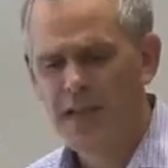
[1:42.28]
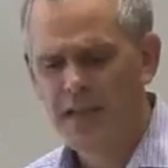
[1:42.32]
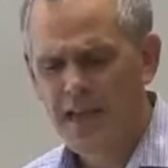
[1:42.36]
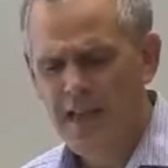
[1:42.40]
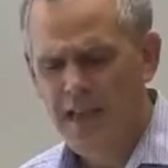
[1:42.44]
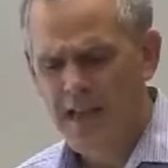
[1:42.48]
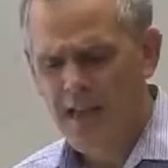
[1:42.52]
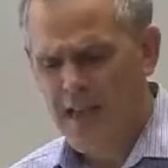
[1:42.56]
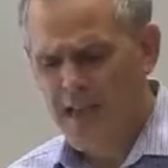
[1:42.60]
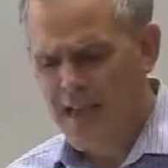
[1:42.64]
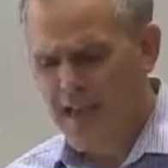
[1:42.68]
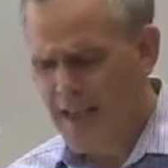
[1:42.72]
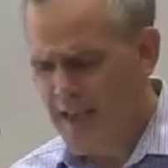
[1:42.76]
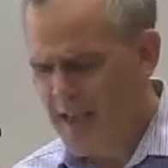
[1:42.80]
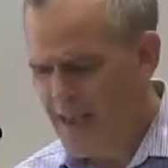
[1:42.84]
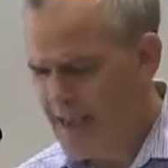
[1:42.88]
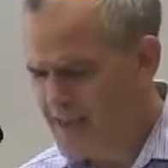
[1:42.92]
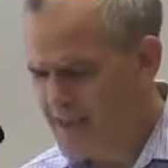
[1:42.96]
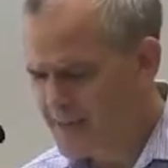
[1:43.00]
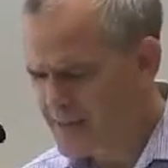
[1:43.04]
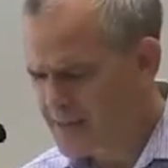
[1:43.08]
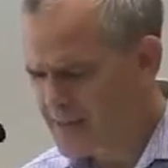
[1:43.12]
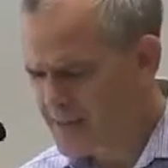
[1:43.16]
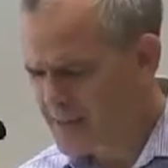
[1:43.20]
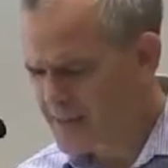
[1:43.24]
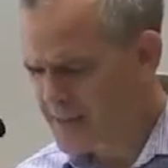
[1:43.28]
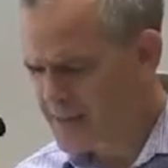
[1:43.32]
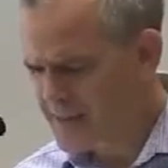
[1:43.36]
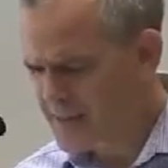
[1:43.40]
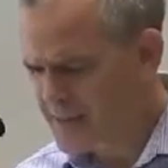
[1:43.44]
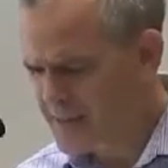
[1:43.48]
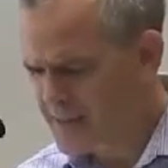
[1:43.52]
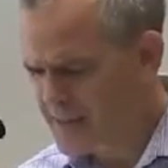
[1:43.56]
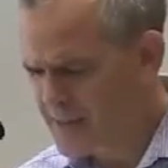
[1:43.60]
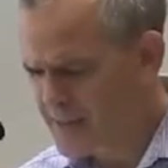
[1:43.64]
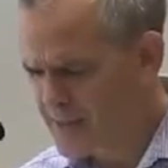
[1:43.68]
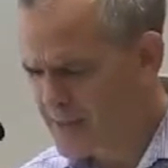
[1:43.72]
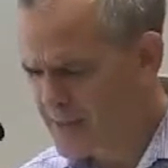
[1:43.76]
And
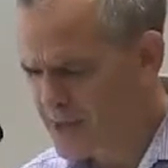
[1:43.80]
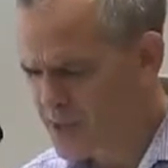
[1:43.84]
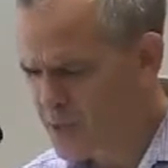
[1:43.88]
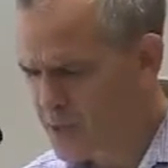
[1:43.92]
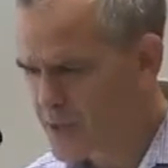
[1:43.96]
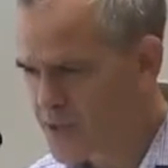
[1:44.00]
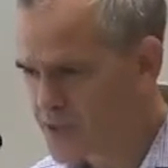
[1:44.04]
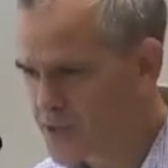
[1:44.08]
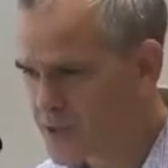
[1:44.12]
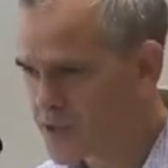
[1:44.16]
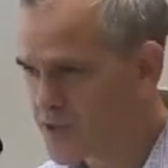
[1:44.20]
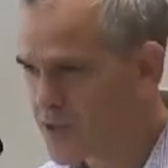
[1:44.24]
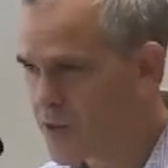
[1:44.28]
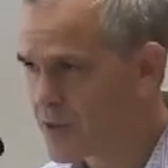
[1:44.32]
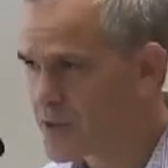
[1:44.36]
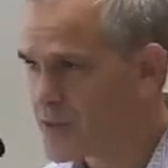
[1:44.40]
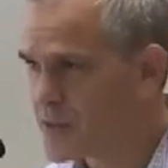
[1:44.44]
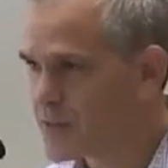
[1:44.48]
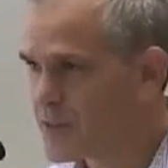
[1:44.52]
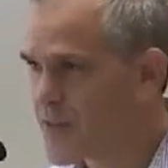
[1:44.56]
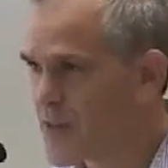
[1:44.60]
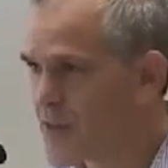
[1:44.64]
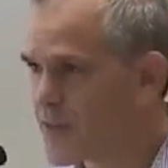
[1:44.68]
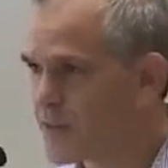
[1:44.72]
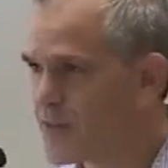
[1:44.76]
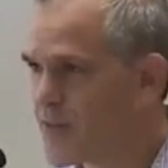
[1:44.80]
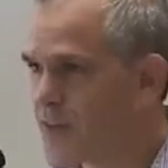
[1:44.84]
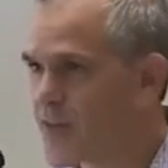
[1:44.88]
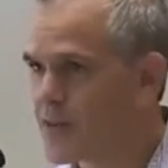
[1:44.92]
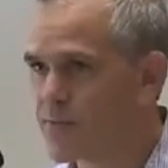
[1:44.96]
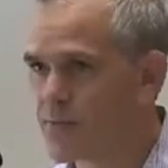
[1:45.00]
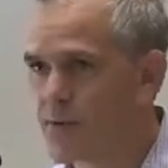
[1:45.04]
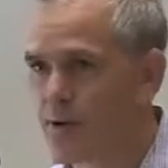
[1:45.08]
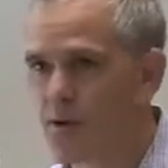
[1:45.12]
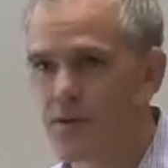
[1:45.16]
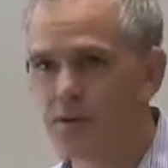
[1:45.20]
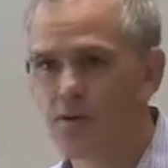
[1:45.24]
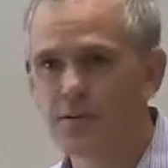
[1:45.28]
we started down that
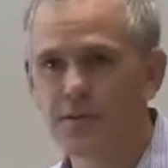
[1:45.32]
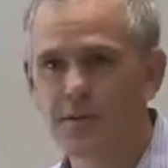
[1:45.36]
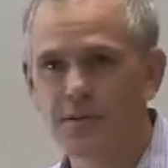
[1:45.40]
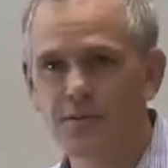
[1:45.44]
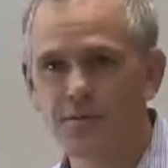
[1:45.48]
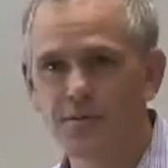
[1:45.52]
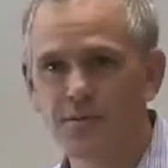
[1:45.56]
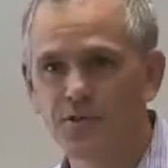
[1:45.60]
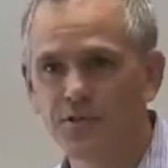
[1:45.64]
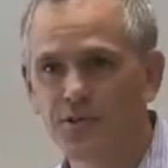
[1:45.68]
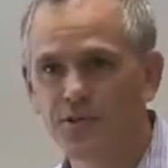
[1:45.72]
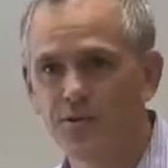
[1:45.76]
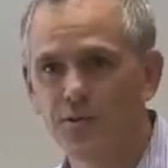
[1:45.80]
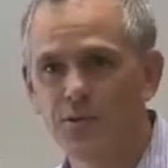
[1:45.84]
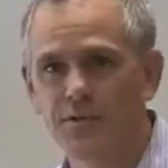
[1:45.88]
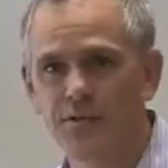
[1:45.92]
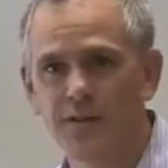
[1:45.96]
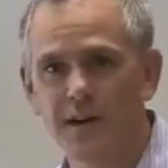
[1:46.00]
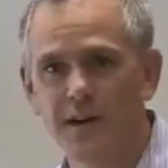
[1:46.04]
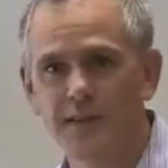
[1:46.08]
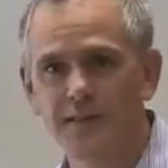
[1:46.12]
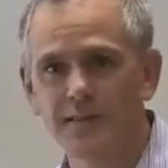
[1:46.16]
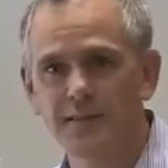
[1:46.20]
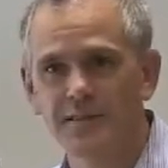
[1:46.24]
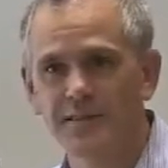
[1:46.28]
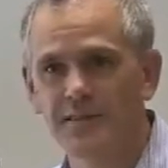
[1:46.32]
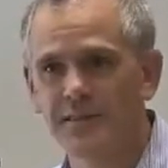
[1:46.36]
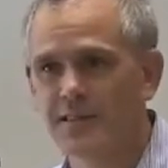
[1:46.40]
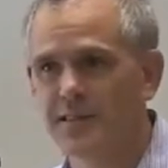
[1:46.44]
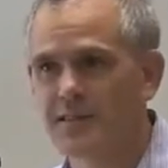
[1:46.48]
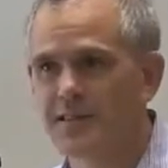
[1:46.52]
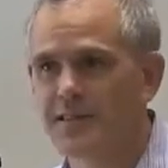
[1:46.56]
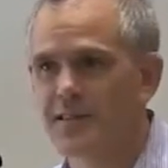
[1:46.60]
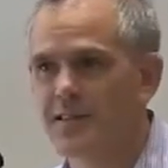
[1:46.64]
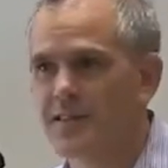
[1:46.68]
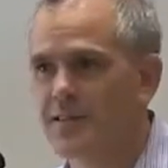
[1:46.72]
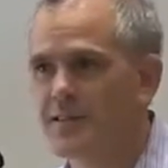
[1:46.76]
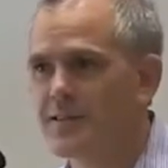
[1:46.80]
road. It was two of us and a
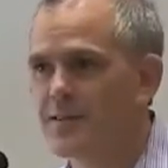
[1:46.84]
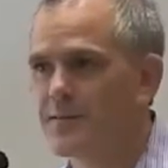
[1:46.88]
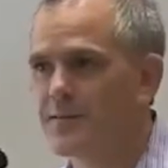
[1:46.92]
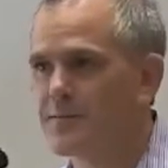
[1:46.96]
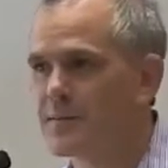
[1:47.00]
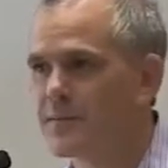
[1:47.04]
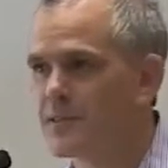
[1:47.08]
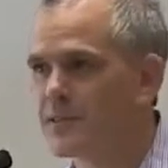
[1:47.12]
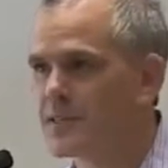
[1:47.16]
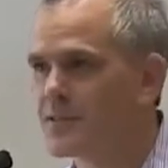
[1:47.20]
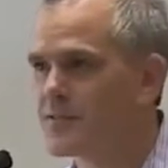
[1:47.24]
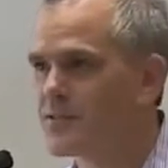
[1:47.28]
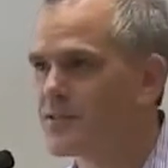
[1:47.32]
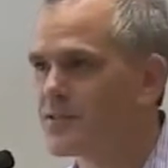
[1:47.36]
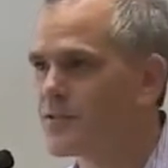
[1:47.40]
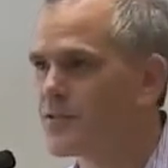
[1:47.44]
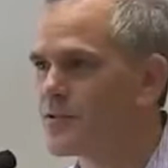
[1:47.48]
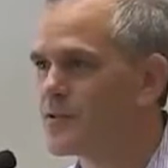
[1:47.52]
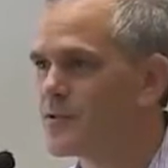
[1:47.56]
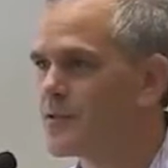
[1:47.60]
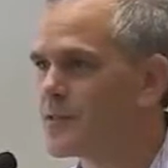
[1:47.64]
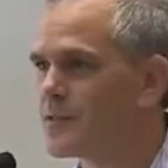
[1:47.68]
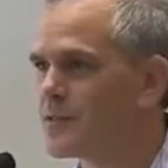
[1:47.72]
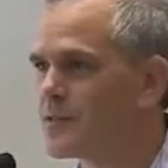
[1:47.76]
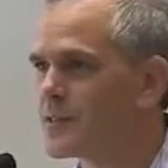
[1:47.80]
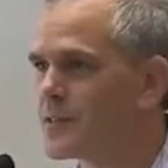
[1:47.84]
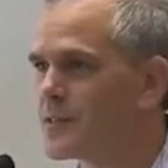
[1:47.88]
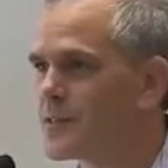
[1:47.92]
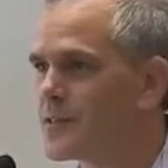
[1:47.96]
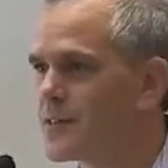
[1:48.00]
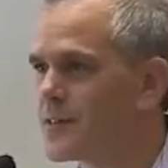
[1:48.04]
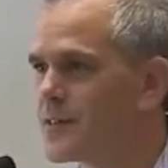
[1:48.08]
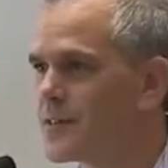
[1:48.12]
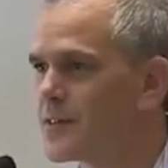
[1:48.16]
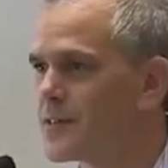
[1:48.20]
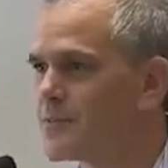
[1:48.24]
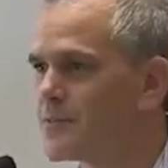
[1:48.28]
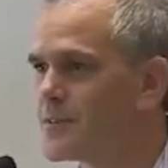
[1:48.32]
team of student
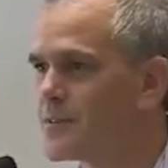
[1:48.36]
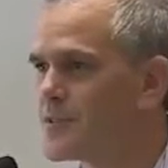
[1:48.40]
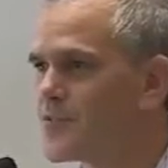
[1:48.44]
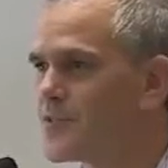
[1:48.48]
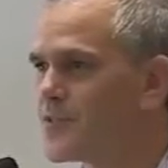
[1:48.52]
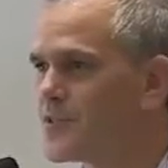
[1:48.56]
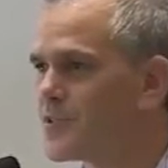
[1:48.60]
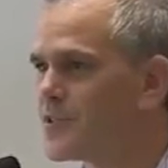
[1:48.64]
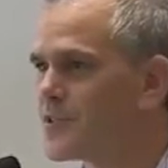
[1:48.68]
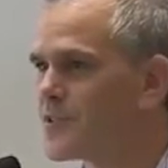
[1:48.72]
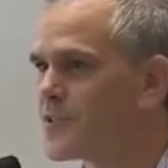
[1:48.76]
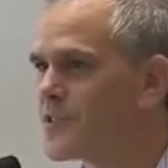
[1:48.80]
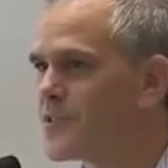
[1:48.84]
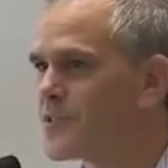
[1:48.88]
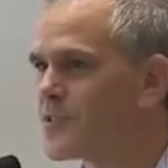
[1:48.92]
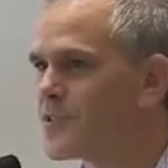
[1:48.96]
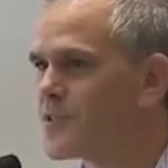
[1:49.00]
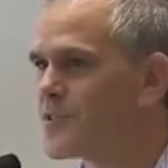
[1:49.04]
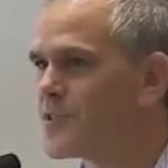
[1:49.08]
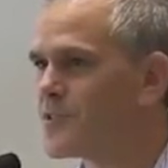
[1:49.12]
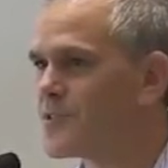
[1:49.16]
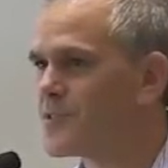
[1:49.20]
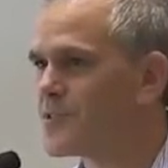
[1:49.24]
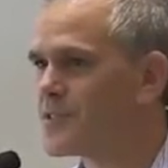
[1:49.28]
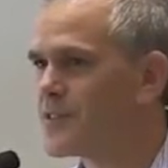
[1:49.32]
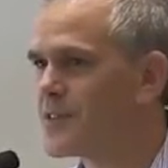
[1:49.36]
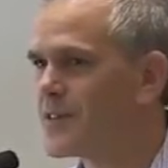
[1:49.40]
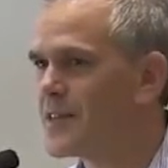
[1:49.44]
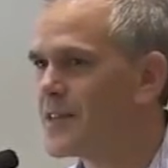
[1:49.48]
research assistants.